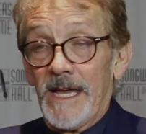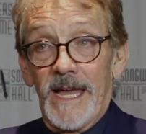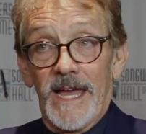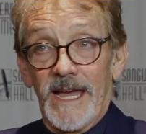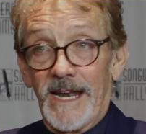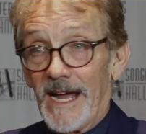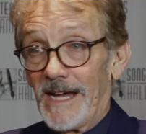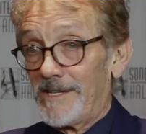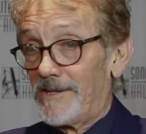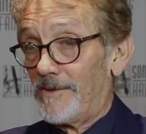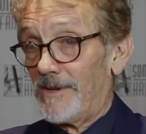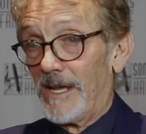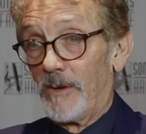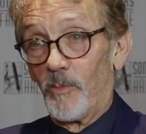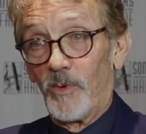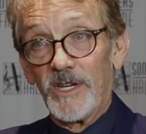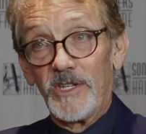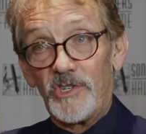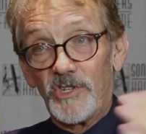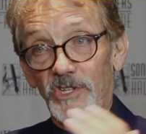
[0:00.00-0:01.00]
And, i and
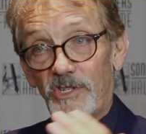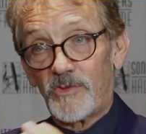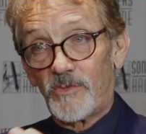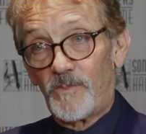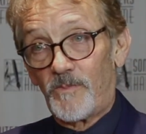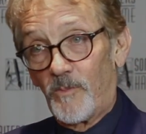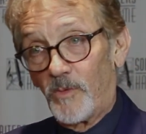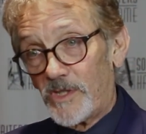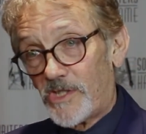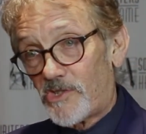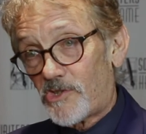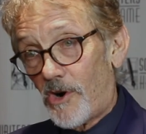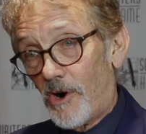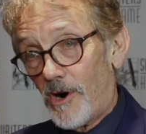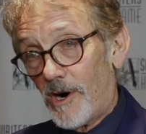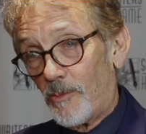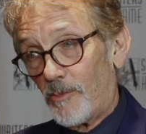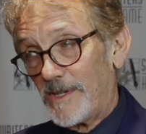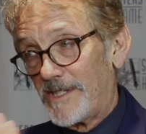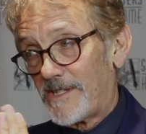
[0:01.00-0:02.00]
we just would
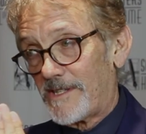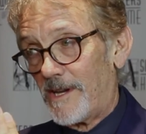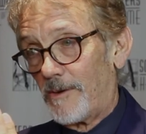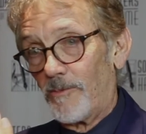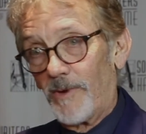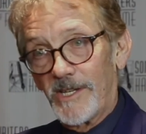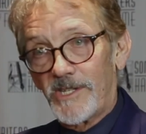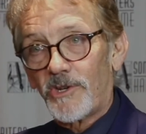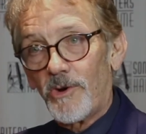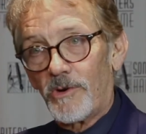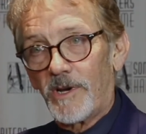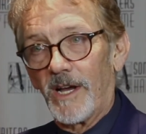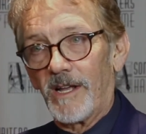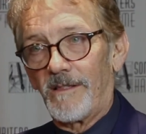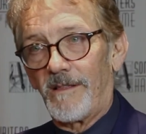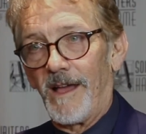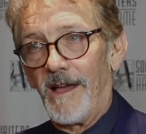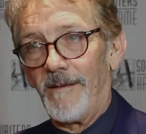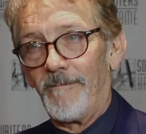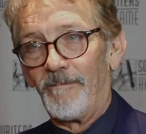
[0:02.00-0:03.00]
start, we'd say, well, let's go
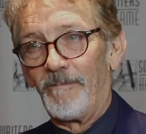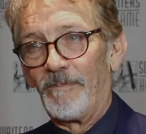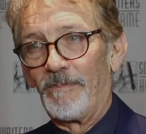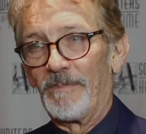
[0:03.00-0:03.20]
cut that.